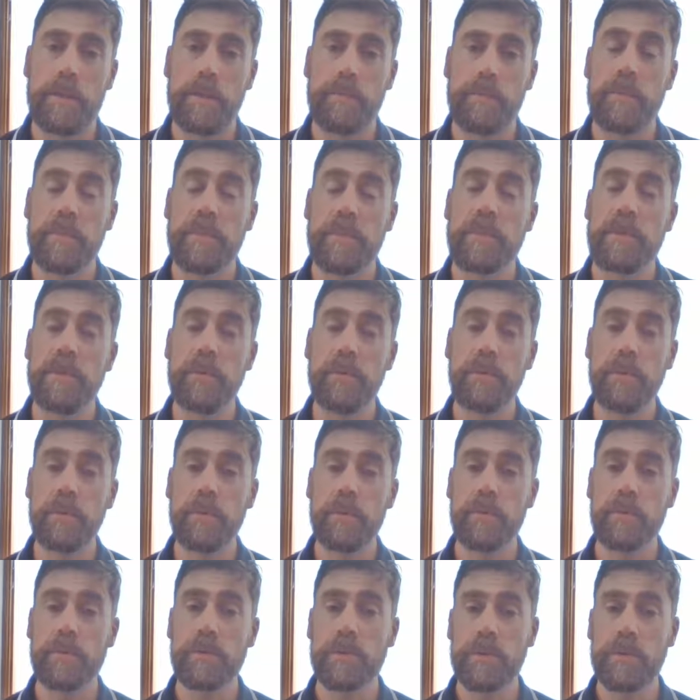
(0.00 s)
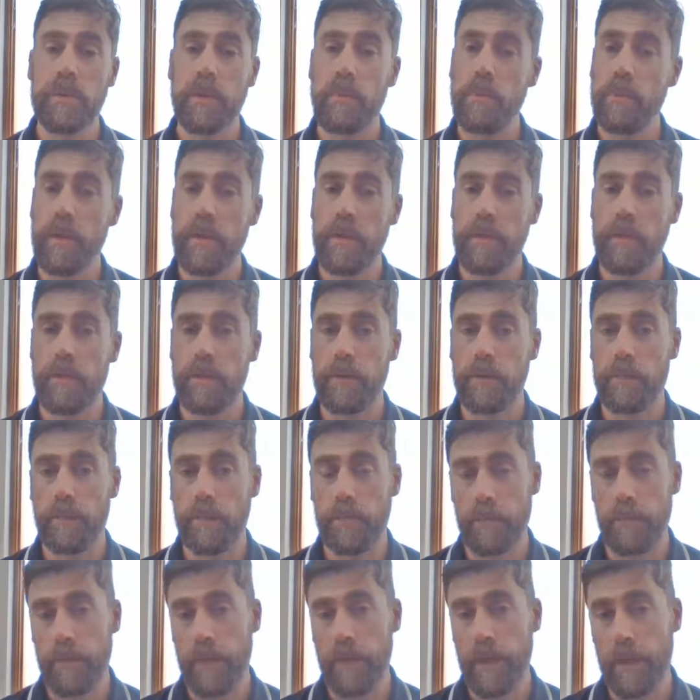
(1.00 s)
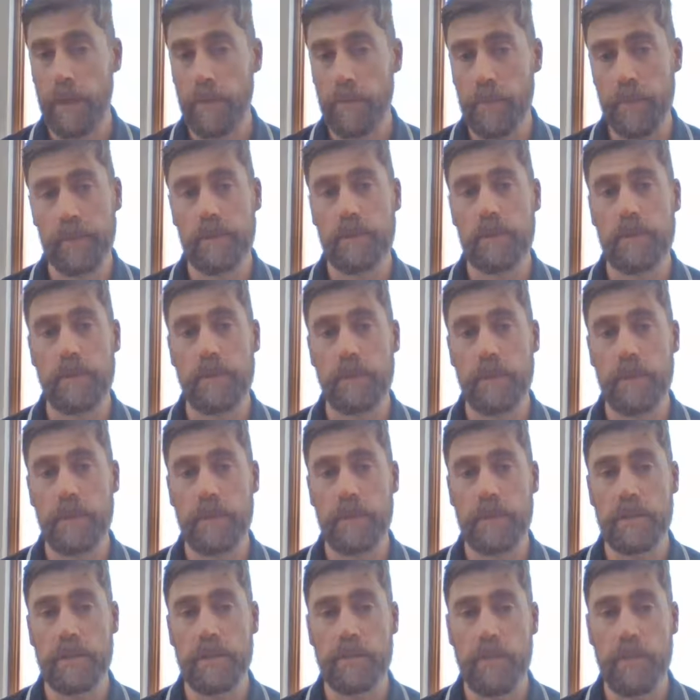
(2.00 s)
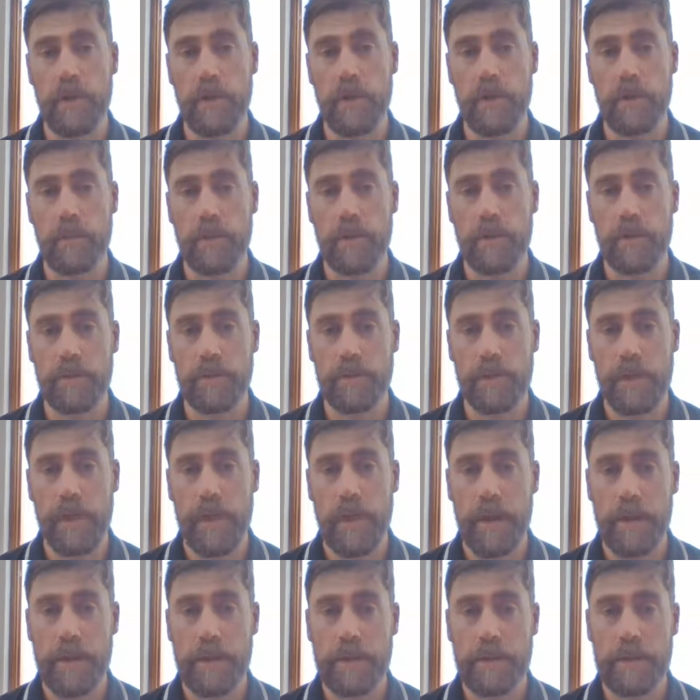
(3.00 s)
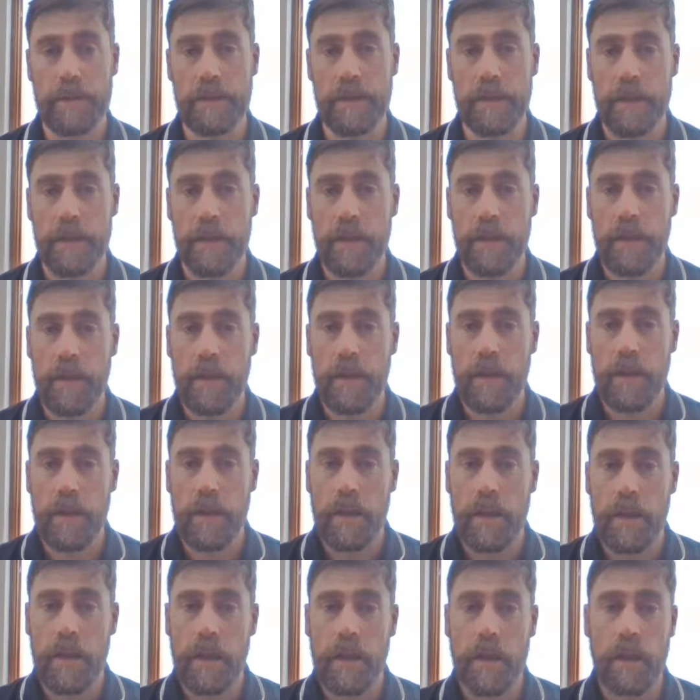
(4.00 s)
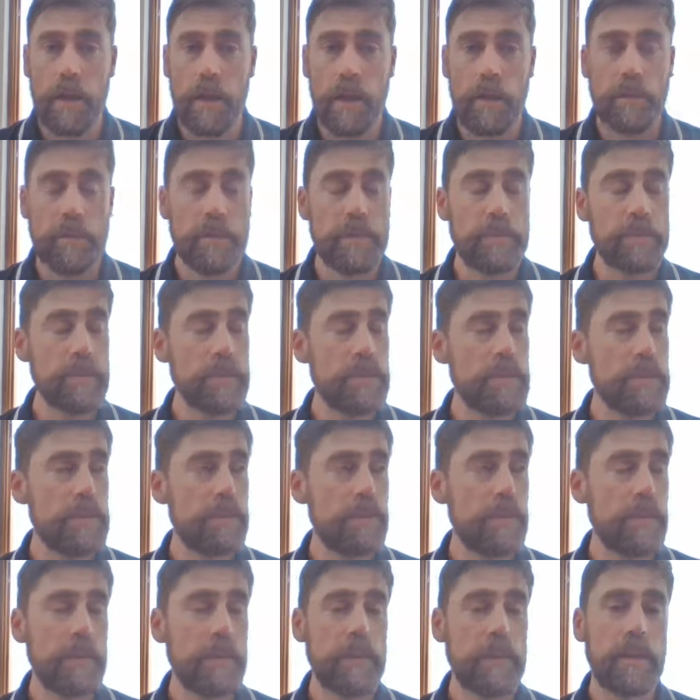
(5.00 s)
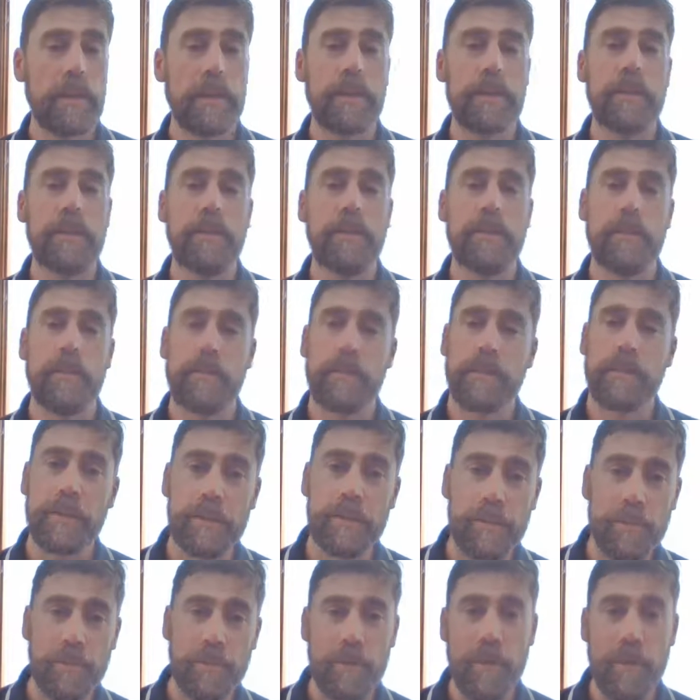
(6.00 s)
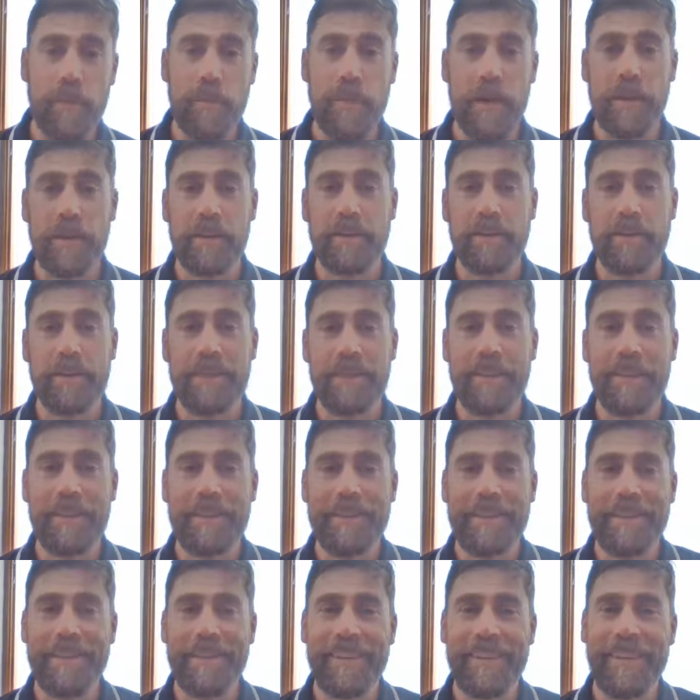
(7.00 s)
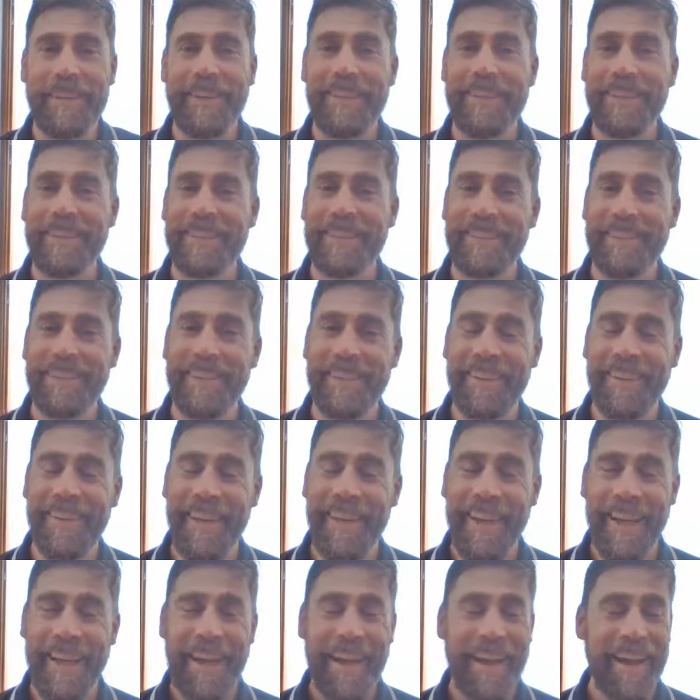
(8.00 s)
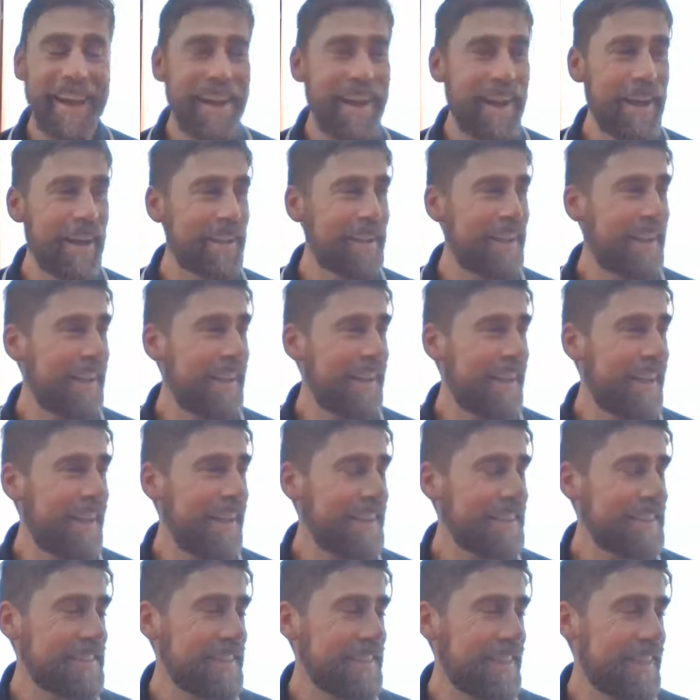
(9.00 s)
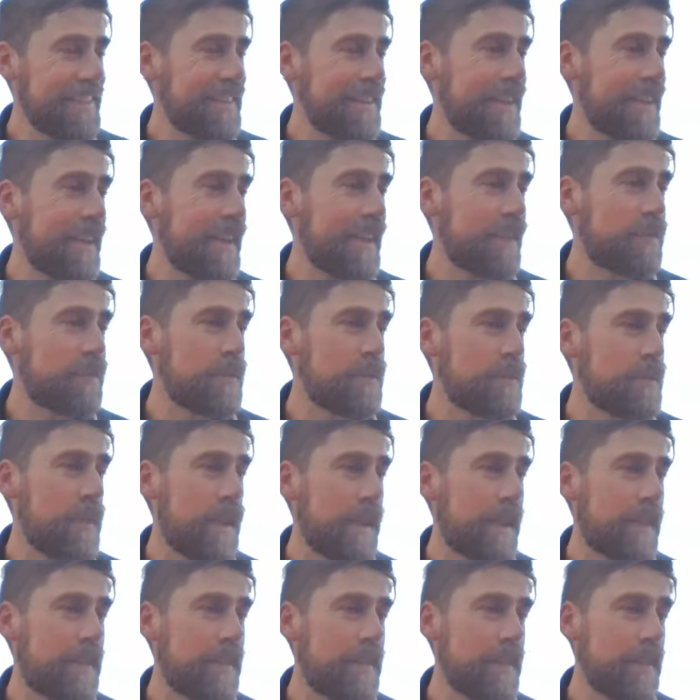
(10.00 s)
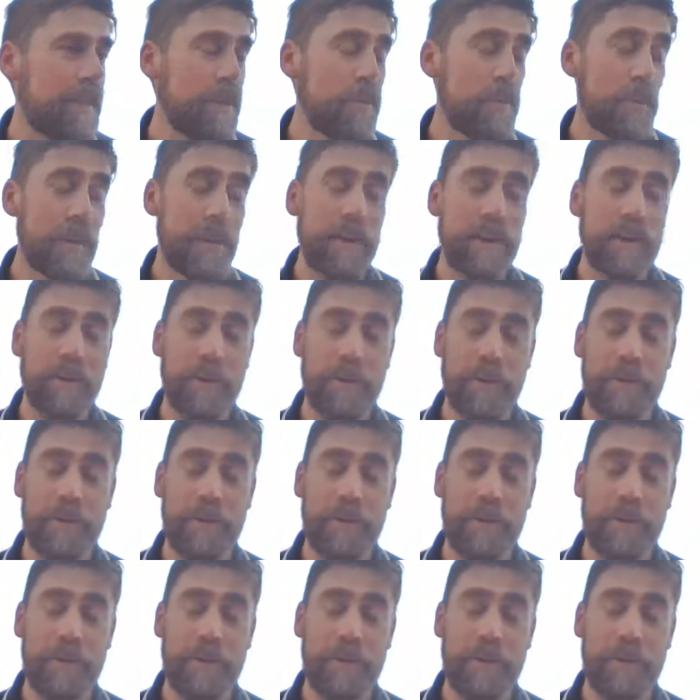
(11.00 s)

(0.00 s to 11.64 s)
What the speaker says: the materials and the method elements of the experiment. And specifically, let's go back into teaching now. So class, now that I have you back here, we are